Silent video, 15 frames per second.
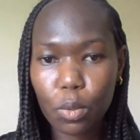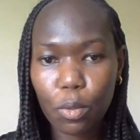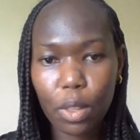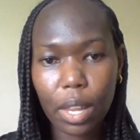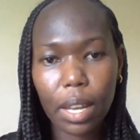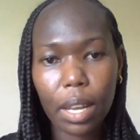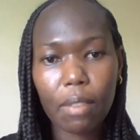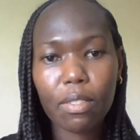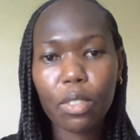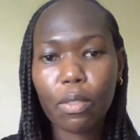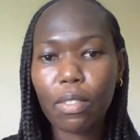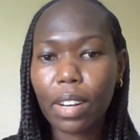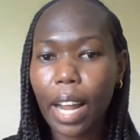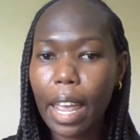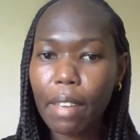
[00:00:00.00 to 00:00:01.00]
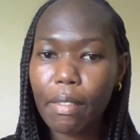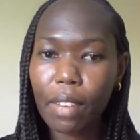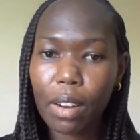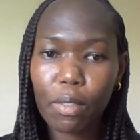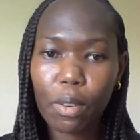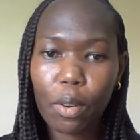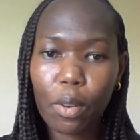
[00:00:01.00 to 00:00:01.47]
for the gift of life and
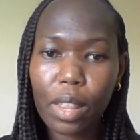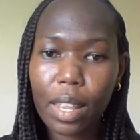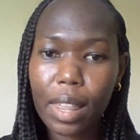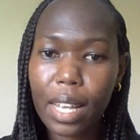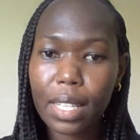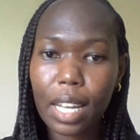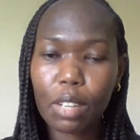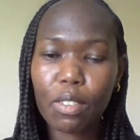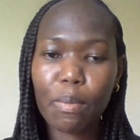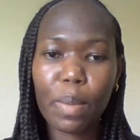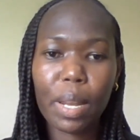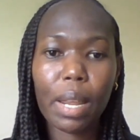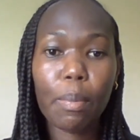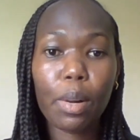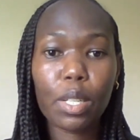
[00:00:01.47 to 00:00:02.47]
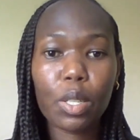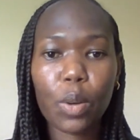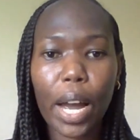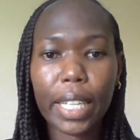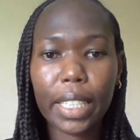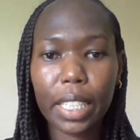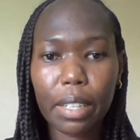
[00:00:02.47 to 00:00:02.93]
for all the things that we've been able to
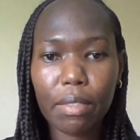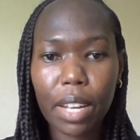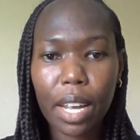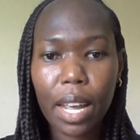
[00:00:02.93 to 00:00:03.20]
achieve.